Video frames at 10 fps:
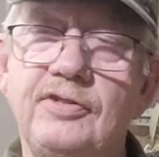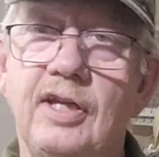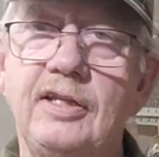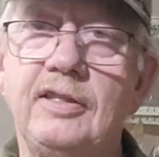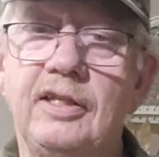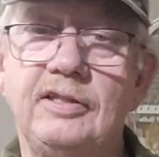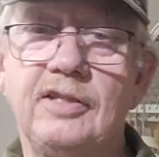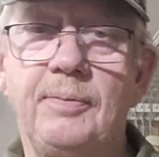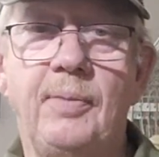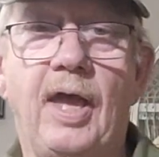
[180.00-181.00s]
setting things
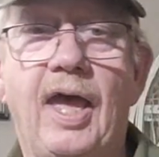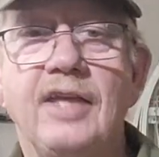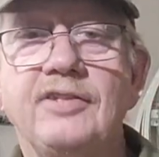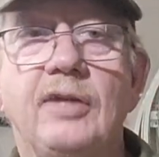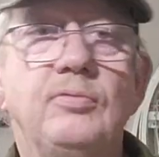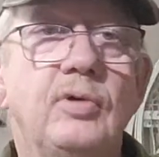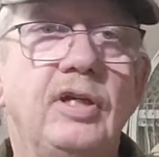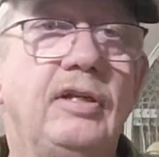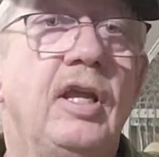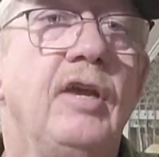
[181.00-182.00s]
up as I
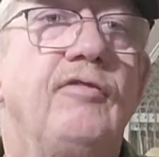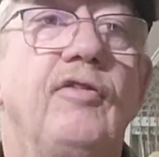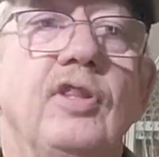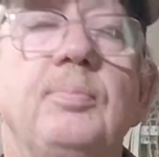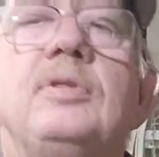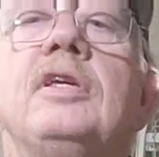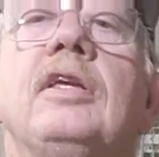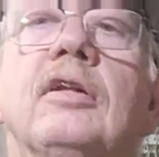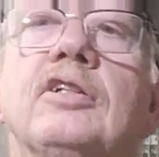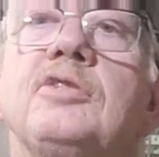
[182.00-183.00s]
would for the
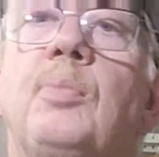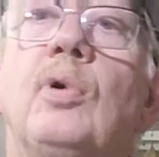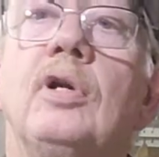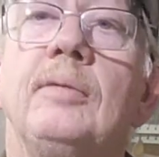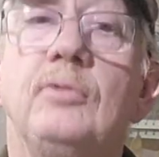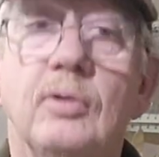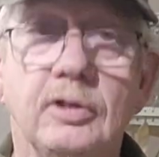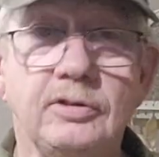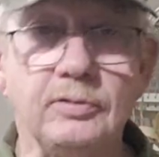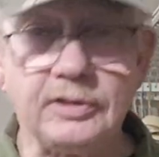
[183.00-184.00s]
particular sport I'm
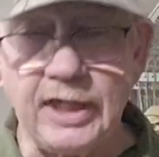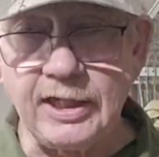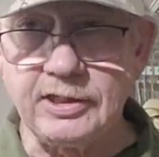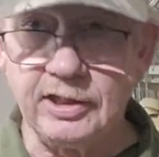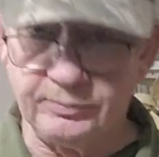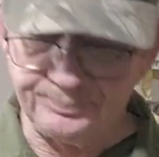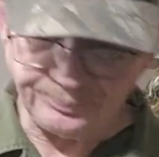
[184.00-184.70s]
going to engage in.